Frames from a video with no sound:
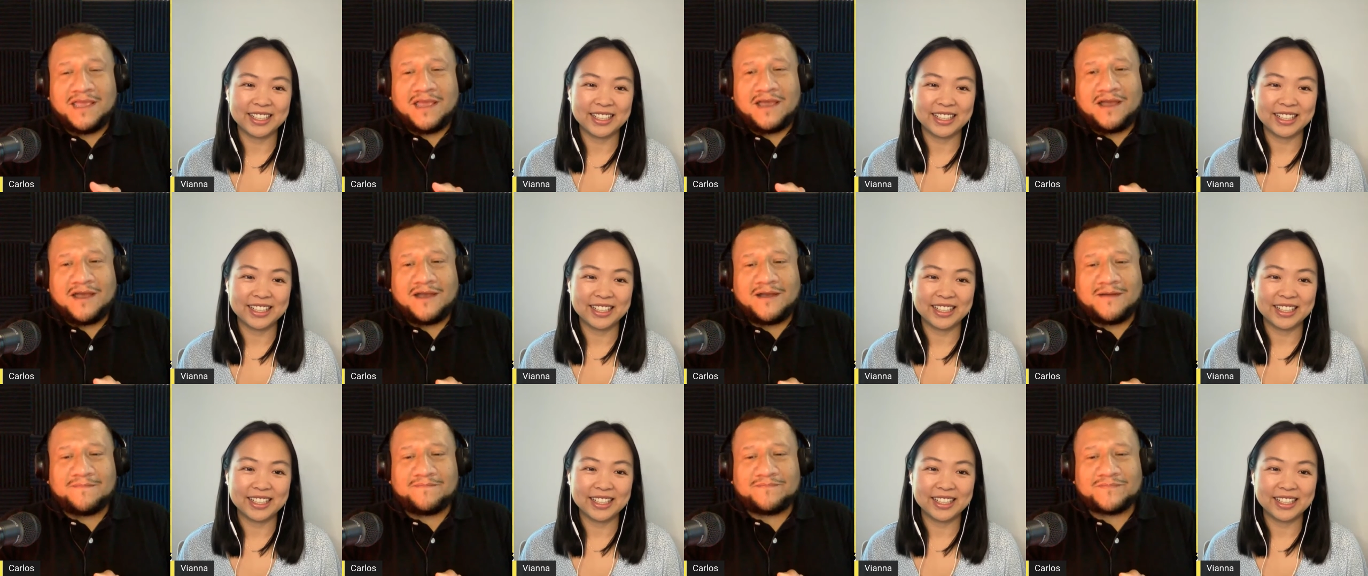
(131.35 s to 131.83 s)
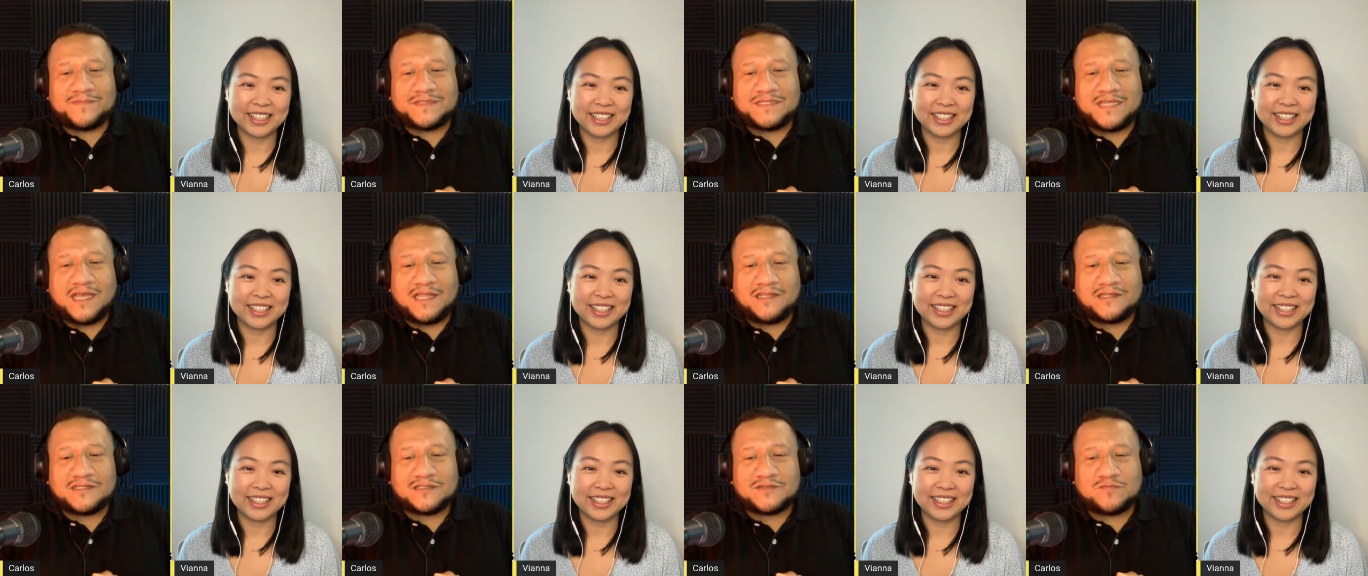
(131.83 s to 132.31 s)
Speaker 1: Um,
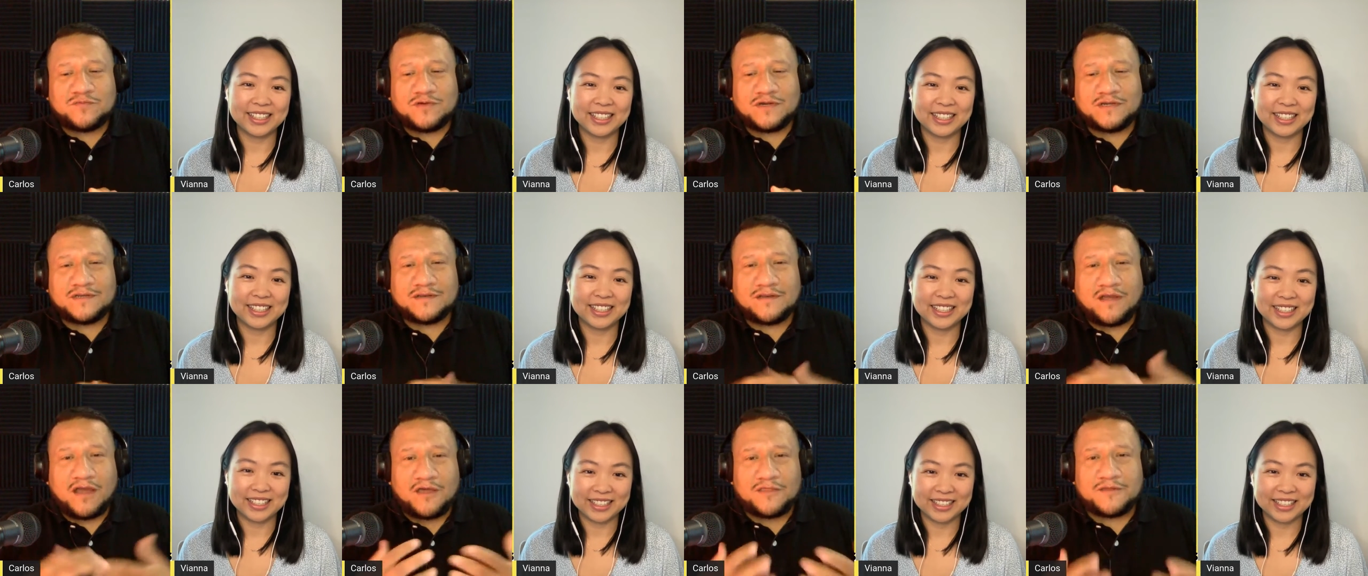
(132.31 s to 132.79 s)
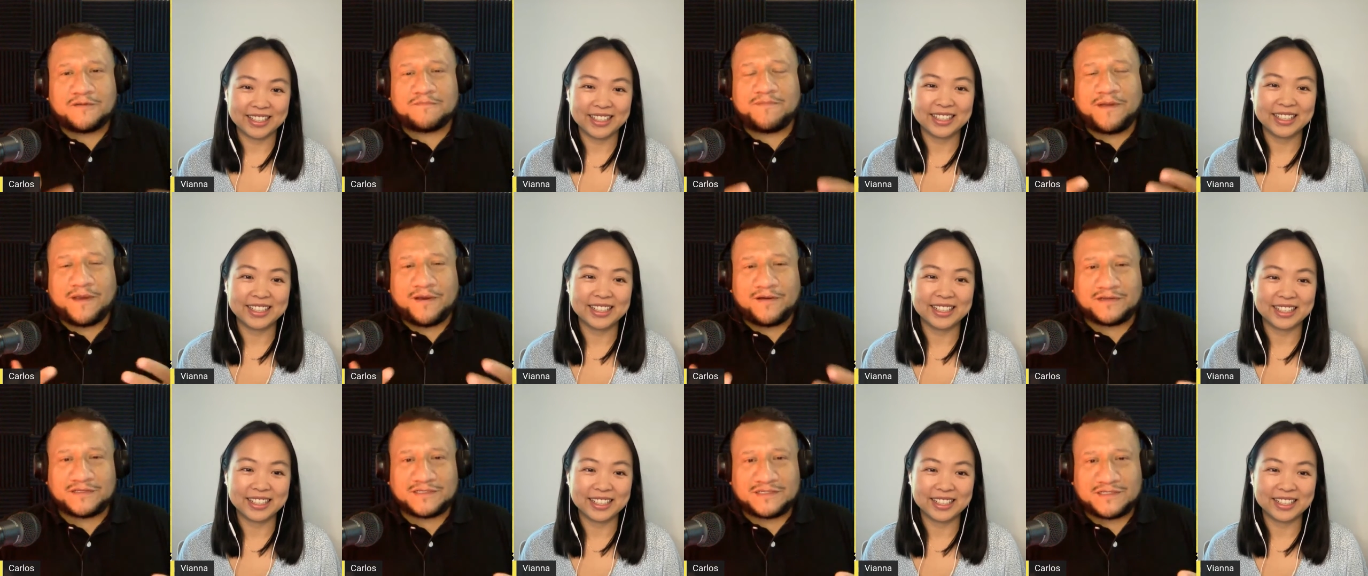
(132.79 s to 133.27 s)
tell us what other
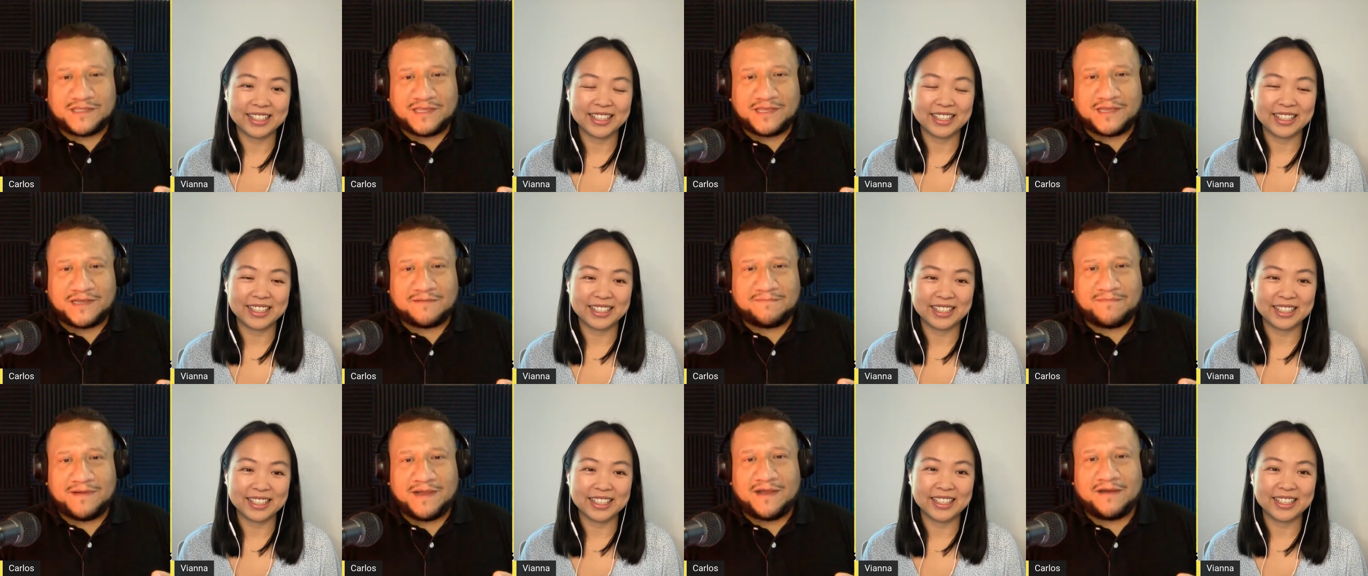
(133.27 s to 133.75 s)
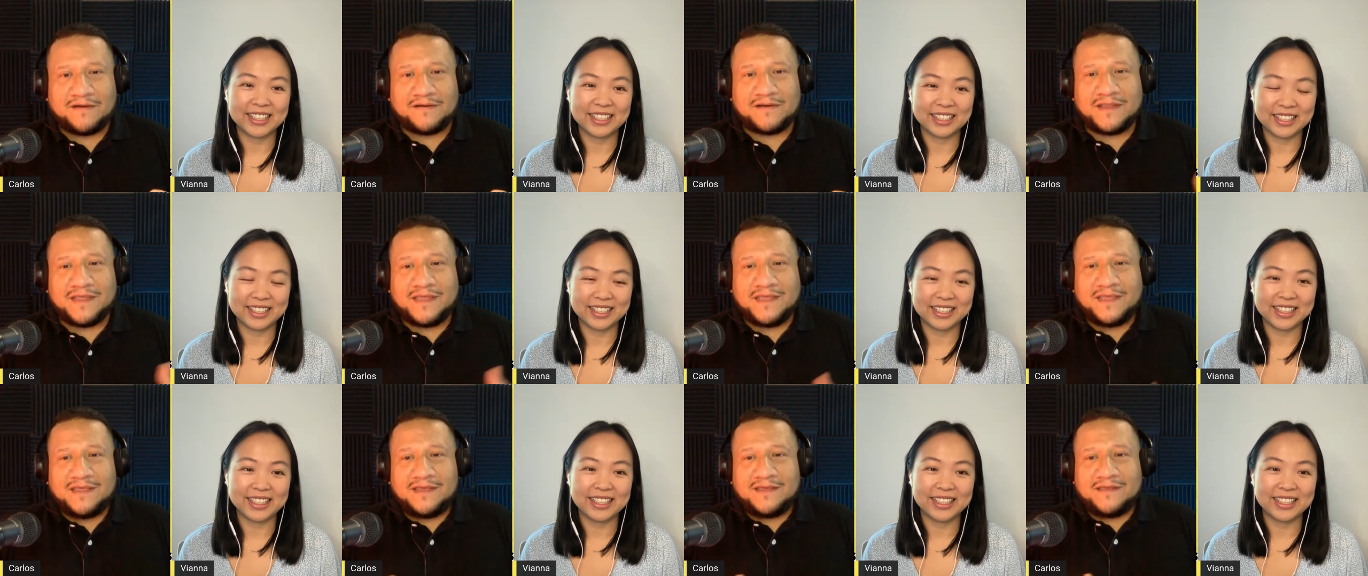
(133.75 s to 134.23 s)
parents think about,
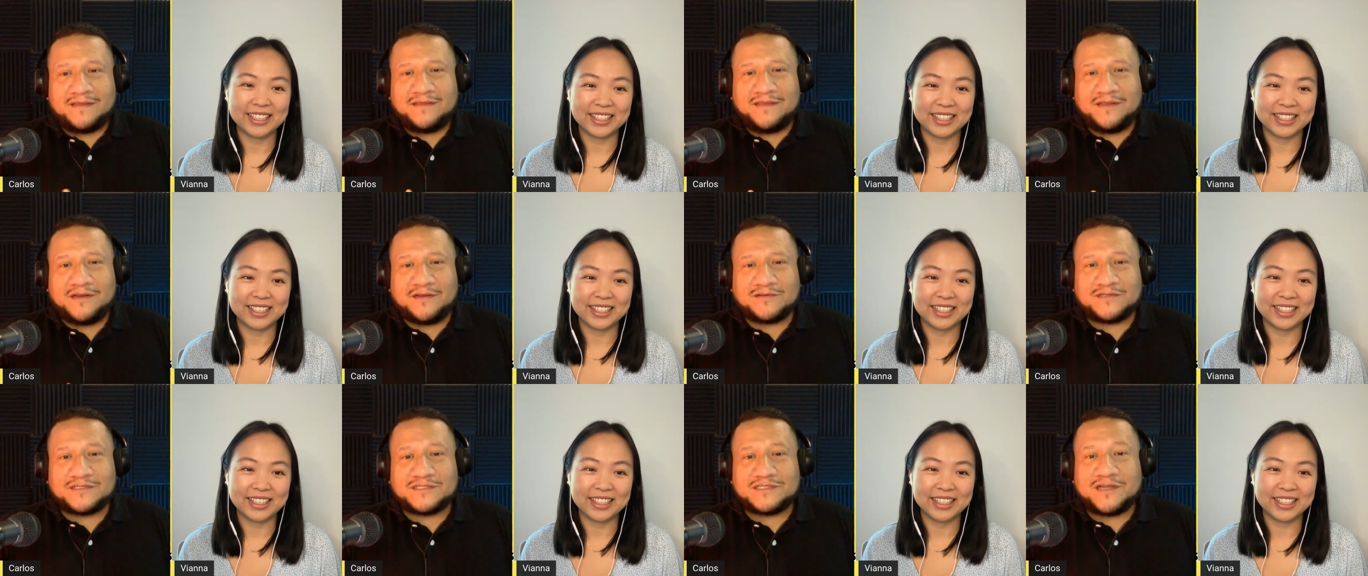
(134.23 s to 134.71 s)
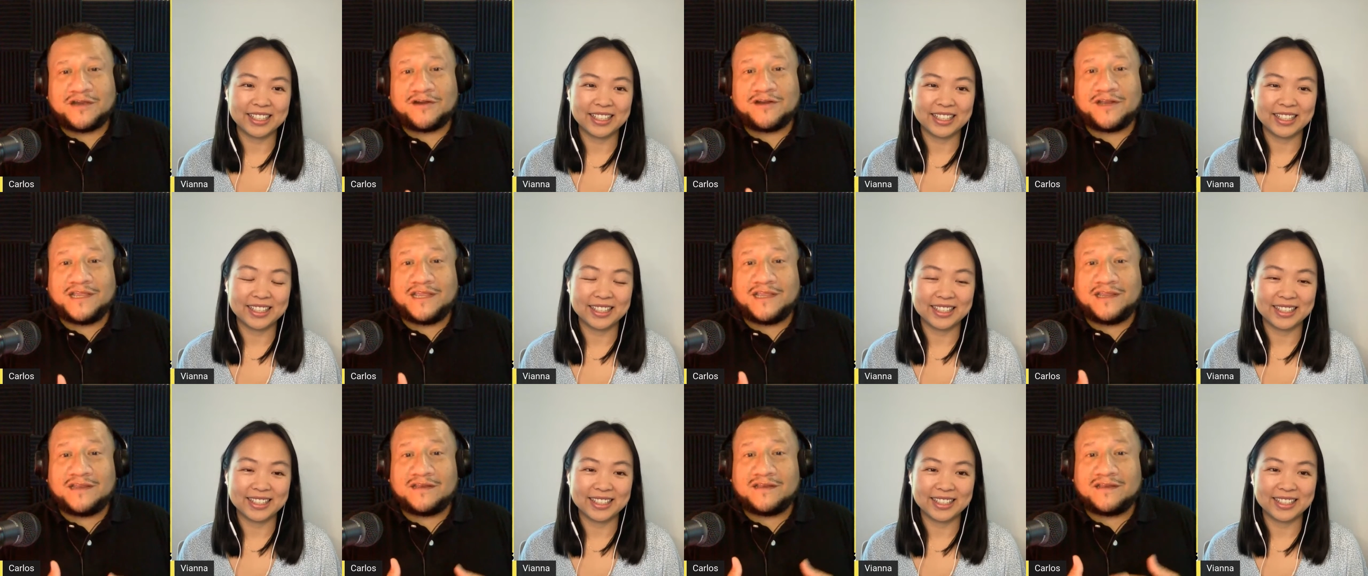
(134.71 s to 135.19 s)
you know,
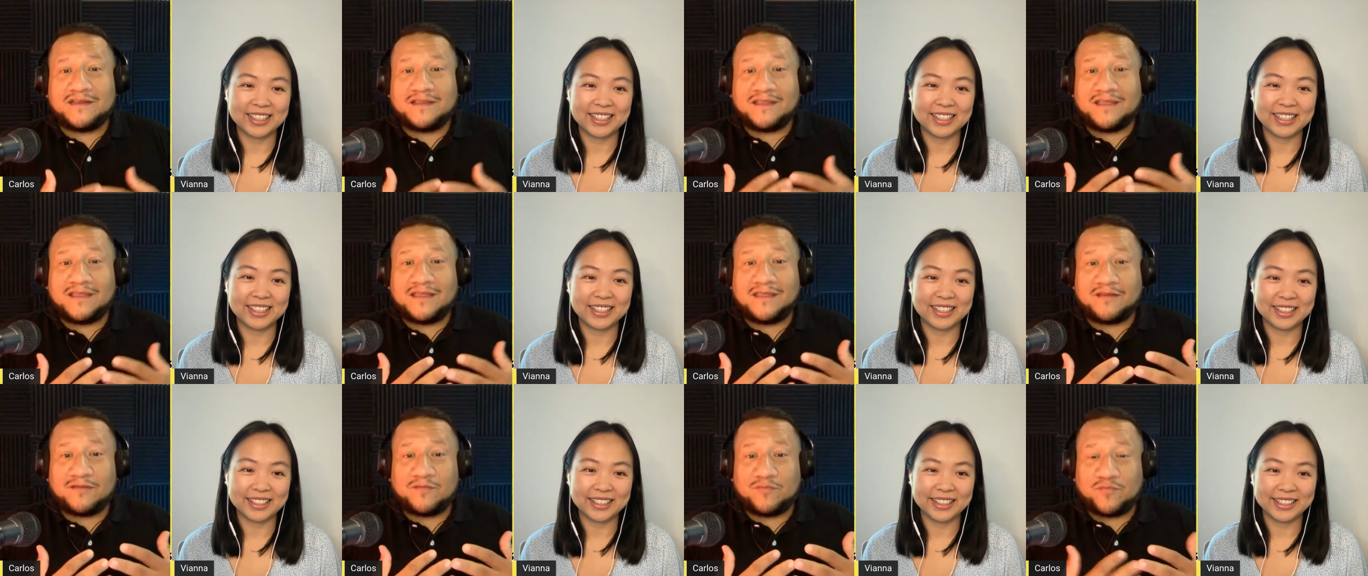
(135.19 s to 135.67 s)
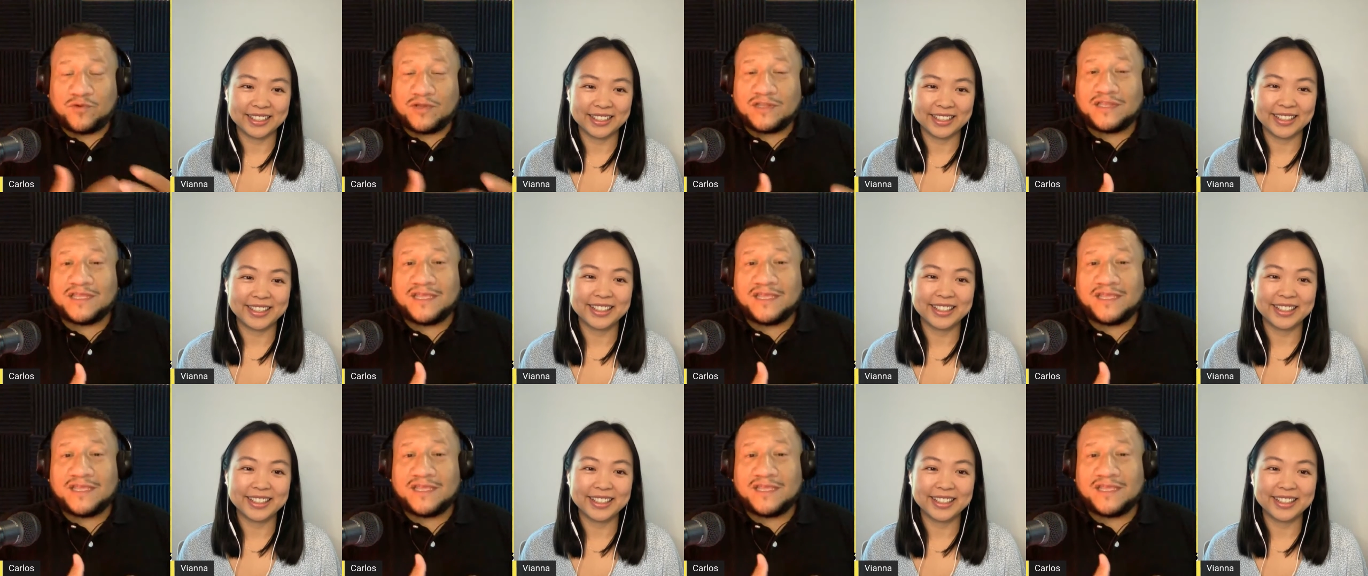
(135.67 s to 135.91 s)
starting really